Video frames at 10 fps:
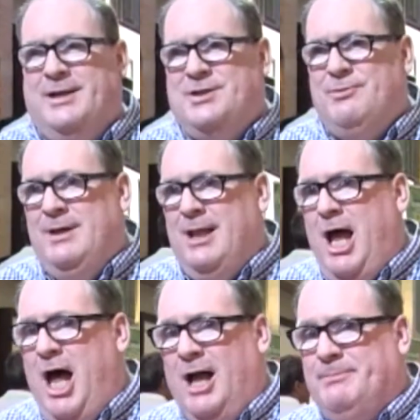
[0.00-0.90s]
It's the real
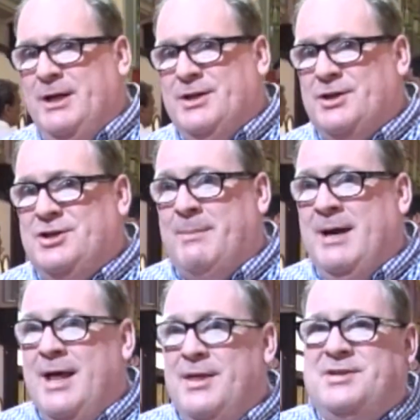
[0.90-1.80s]
heartbeat of the ship.
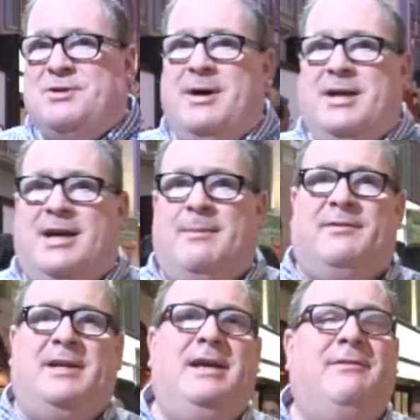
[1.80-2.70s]
This is where you can come of
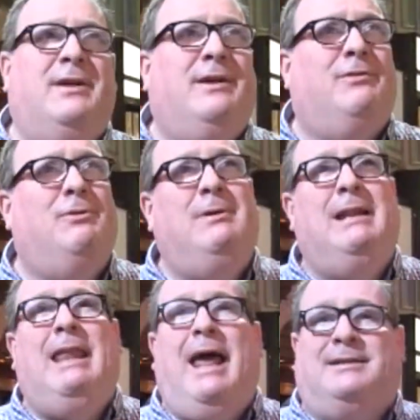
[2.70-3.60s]
an evening for a
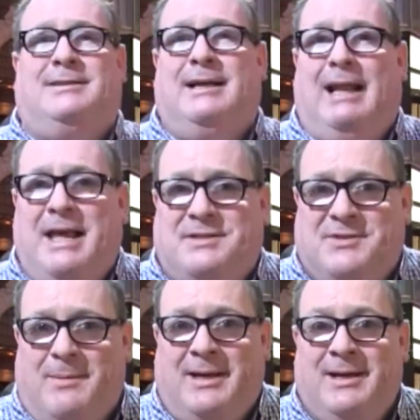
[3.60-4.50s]
relaxing glass of
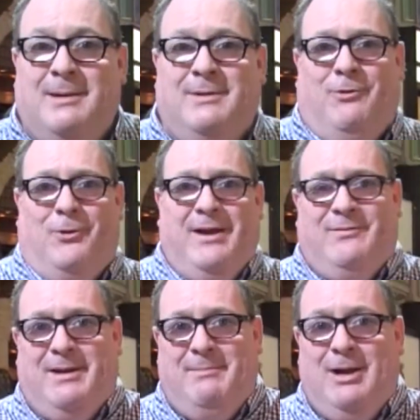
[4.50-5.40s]
something before
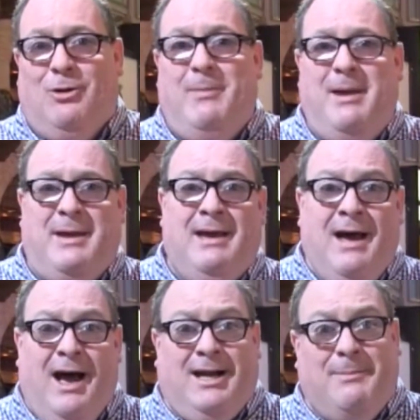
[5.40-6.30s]
evening meal, or maybe
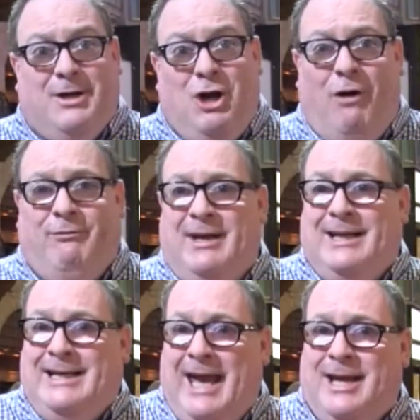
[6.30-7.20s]
a cup of coffee and
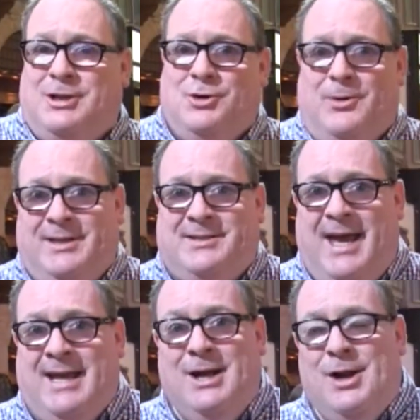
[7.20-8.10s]
a cake during the day.